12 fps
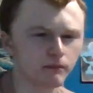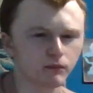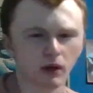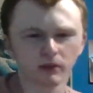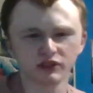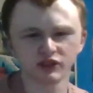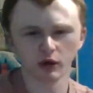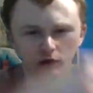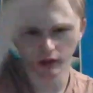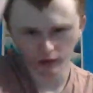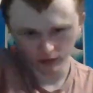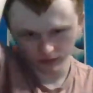probably
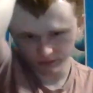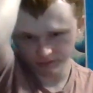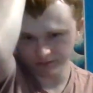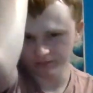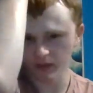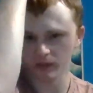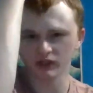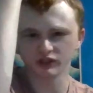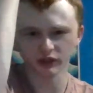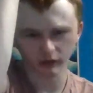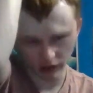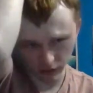solo, maybe a
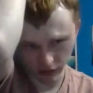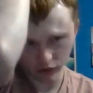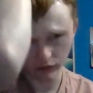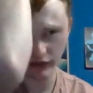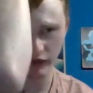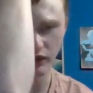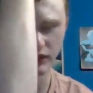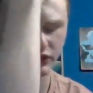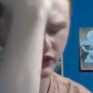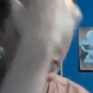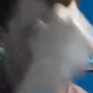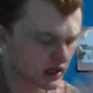solo
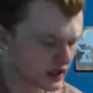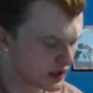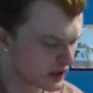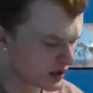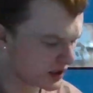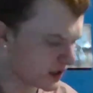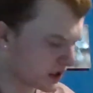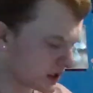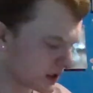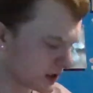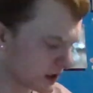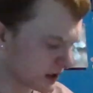interference.
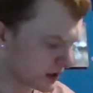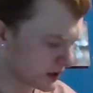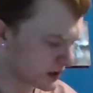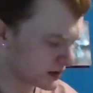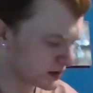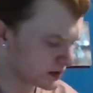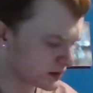Maybe